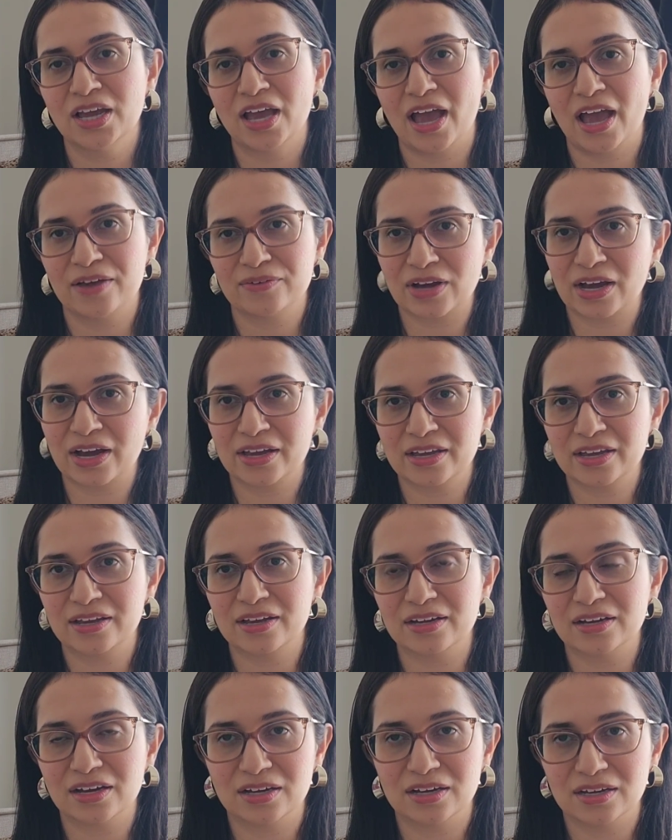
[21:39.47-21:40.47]
Have I
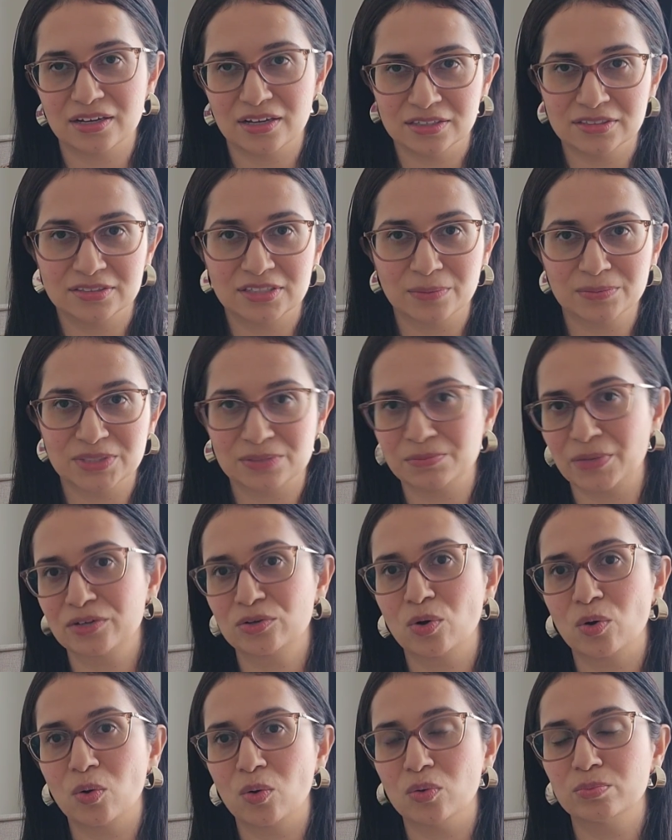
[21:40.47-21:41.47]
attempted my
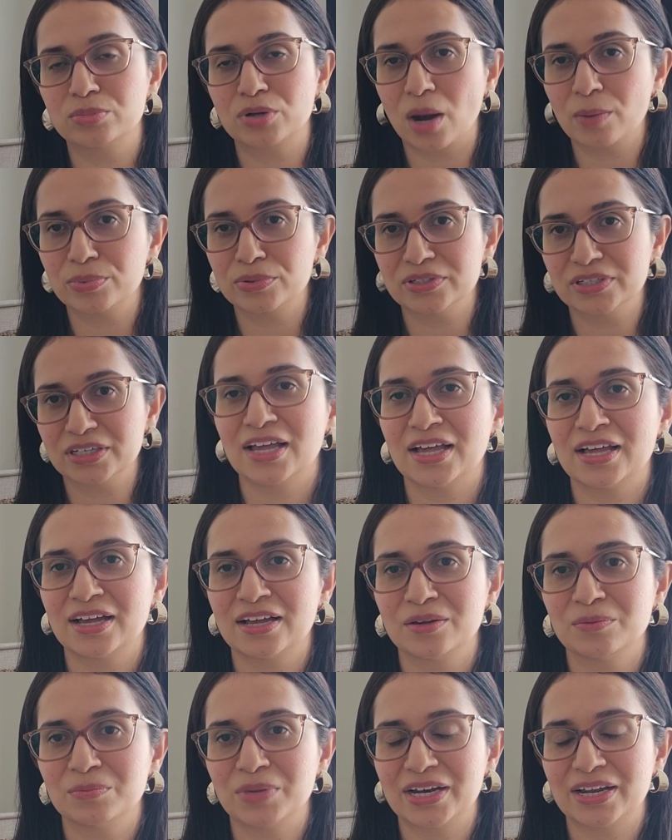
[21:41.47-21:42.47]
goal properly?
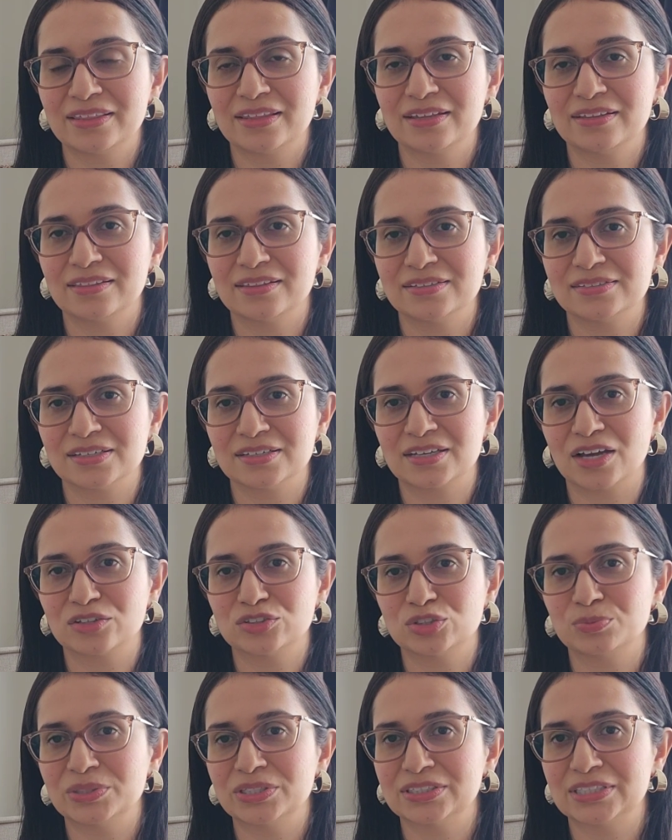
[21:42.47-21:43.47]
But I think this
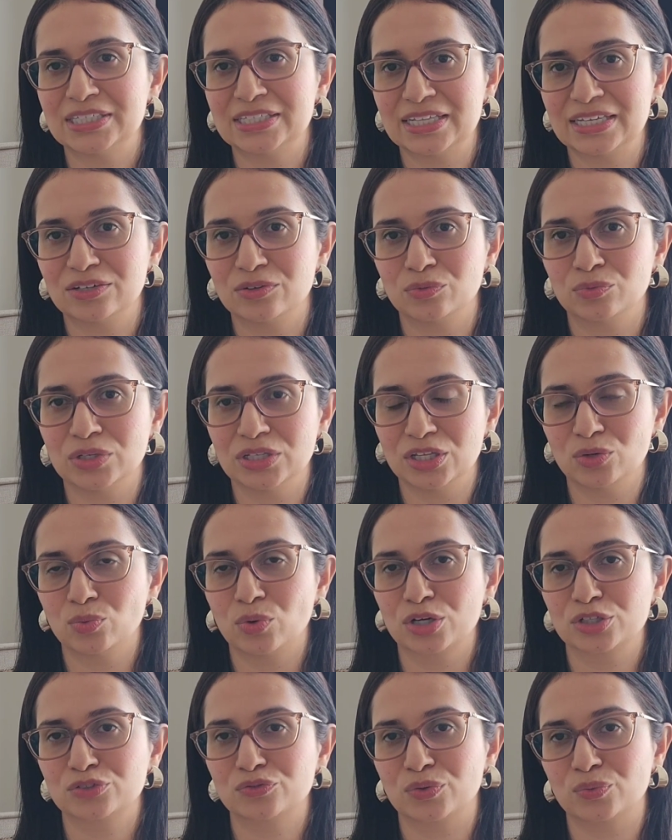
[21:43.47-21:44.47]
accountability thing really
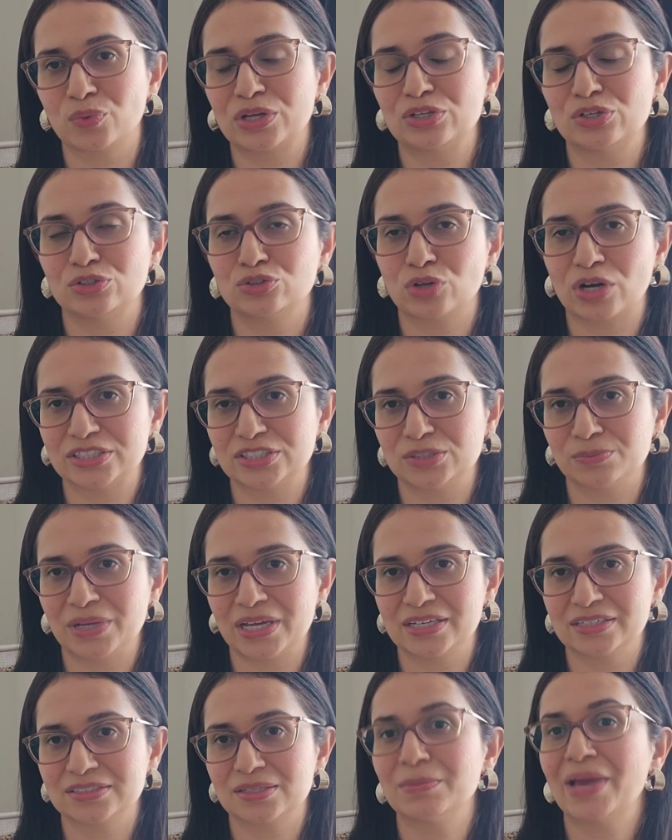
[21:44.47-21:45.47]
works for when you're trying to
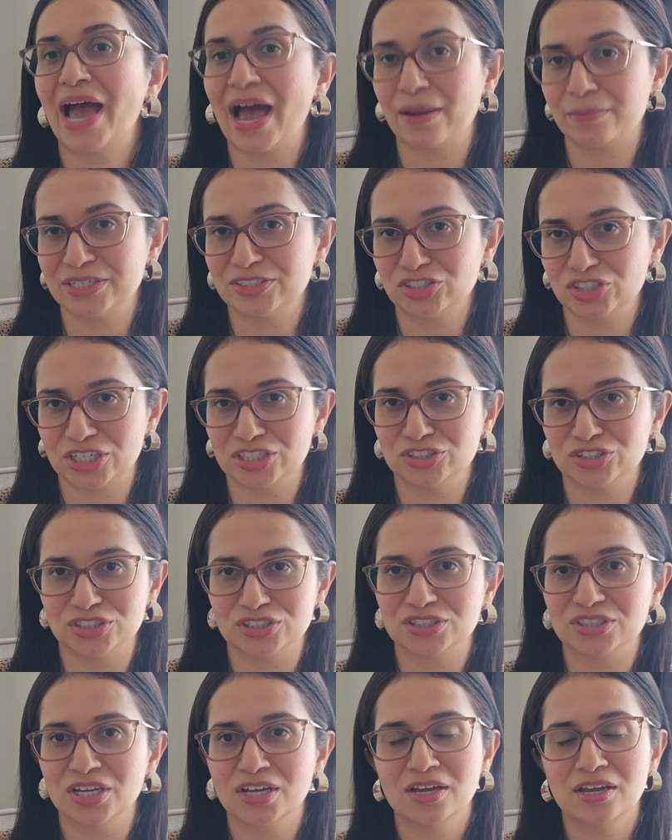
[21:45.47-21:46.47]
make some habit
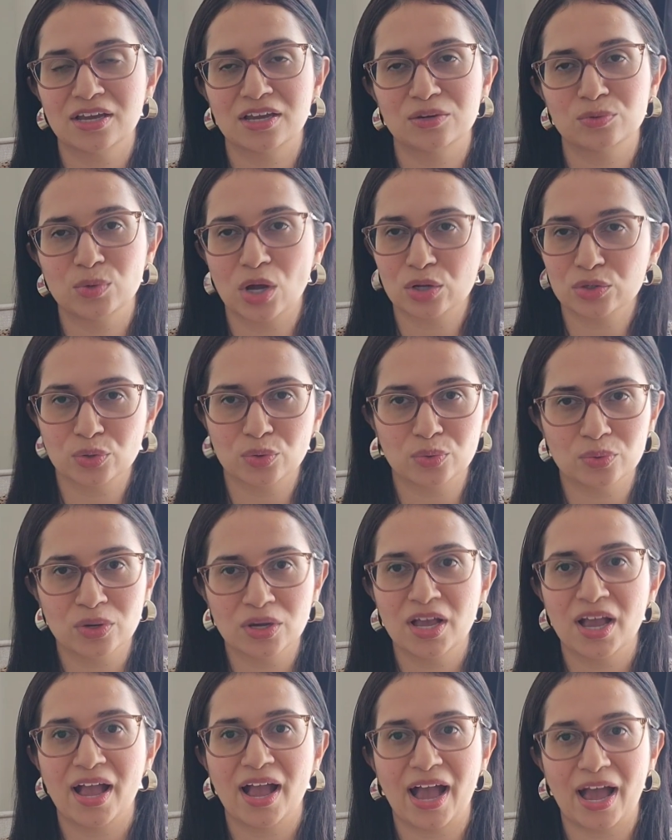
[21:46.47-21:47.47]
changes. And we all know
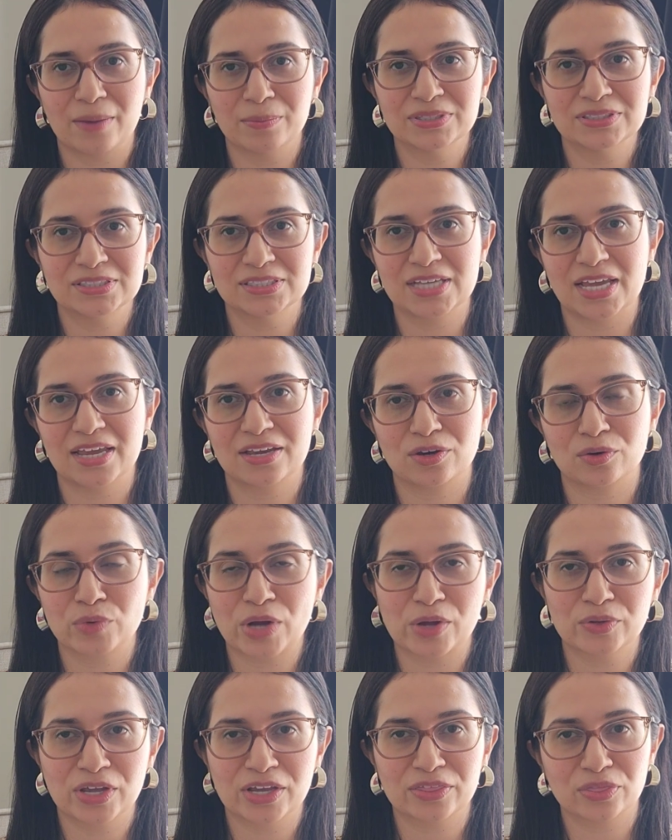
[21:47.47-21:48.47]
habits take
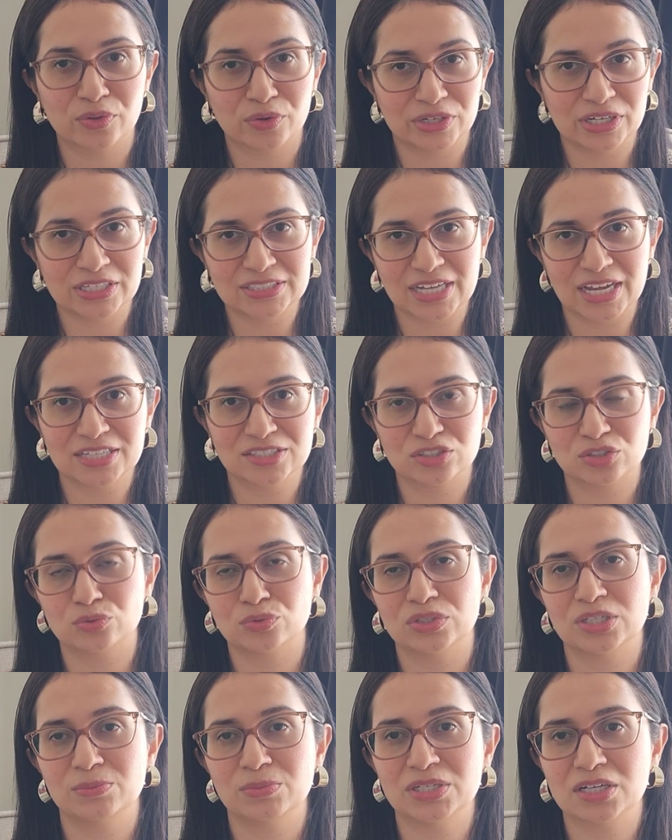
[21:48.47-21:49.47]
around like 30 days to
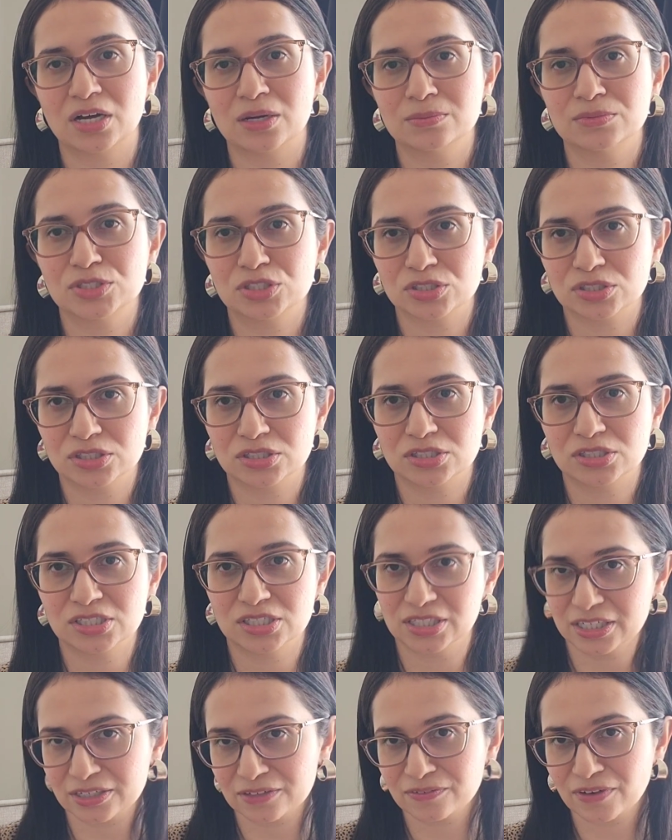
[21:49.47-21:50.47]
really become
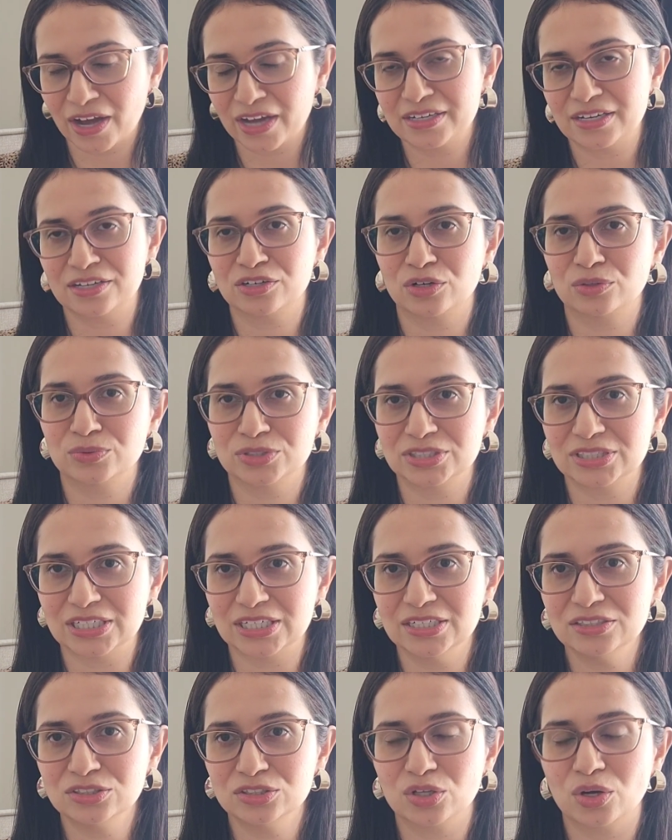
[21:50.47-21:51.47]
solidified in our
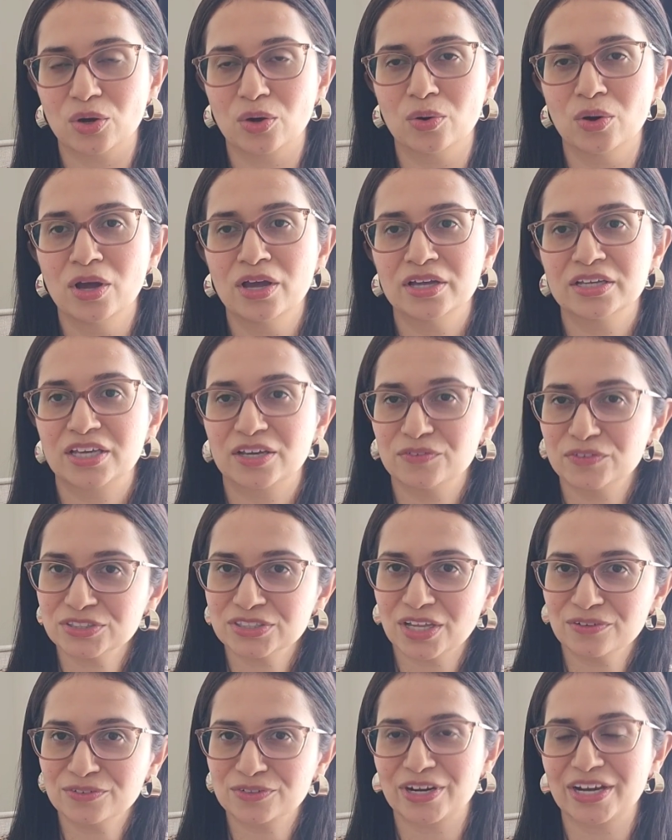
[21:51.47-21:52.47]
routine. So give
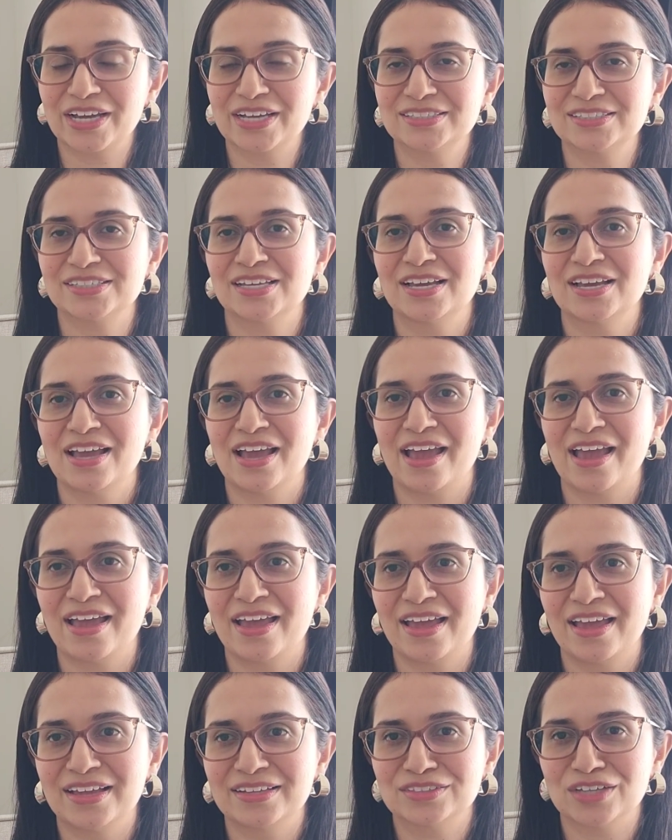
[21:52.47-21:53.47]
yourself grace.
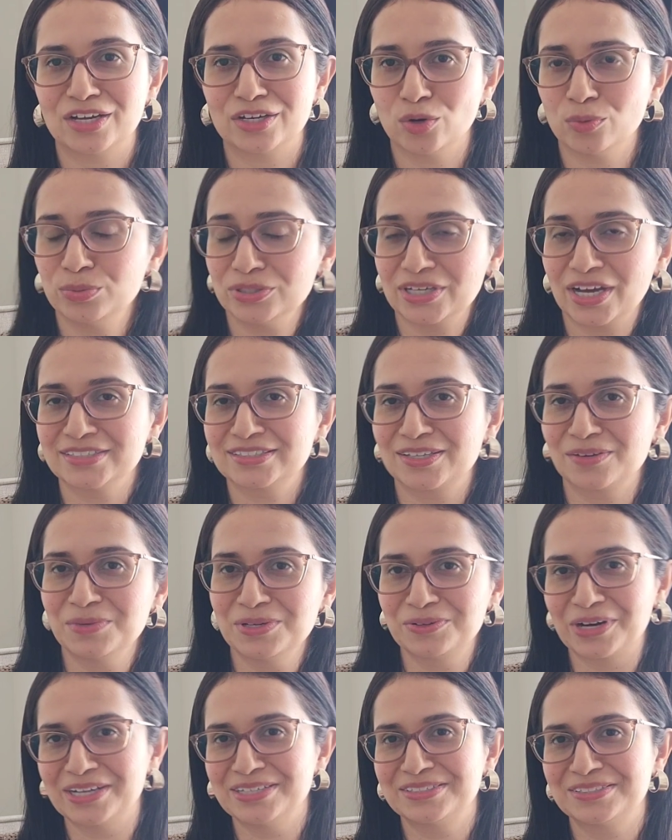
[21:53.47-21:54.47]
And I hope you guys give me
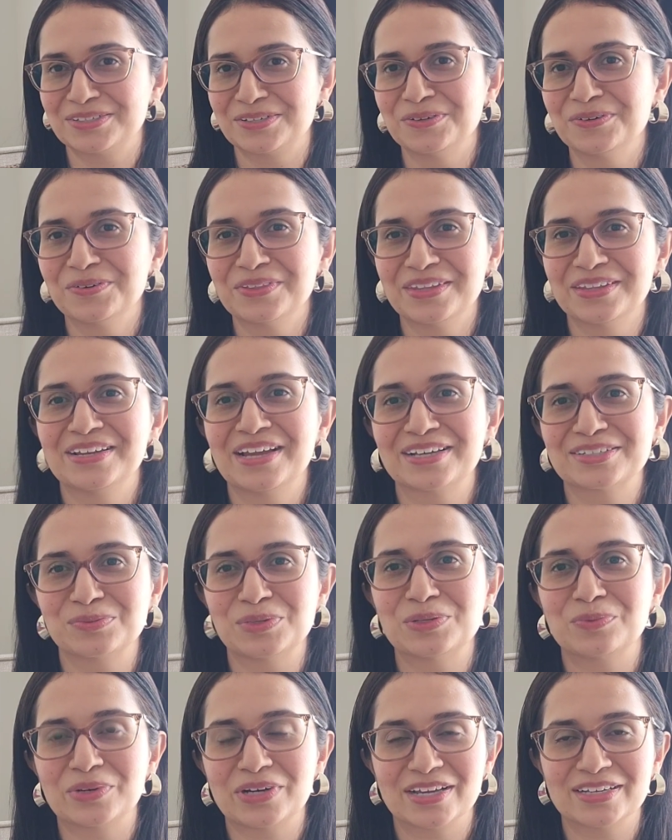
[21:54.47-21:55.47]
grace too in the next
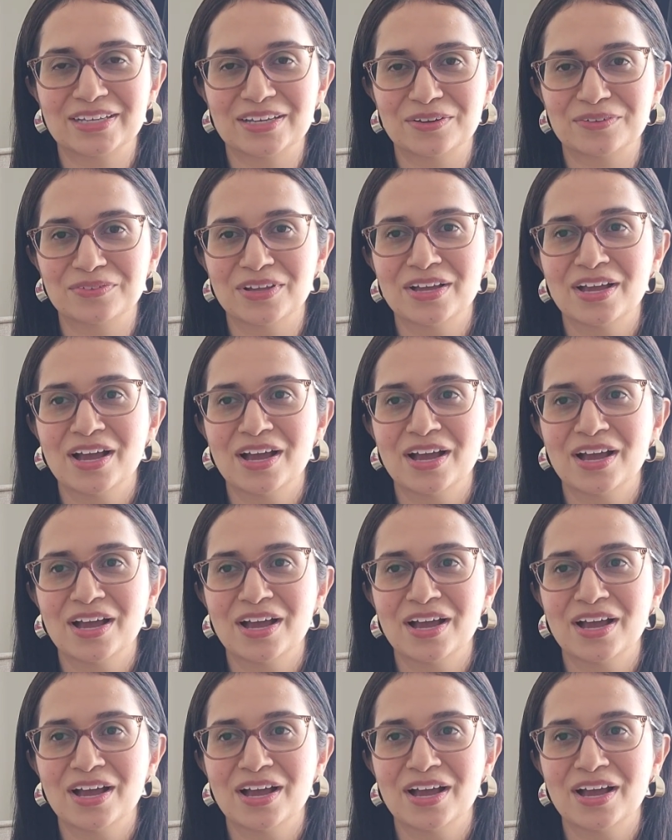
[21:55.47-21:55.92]
week when I give,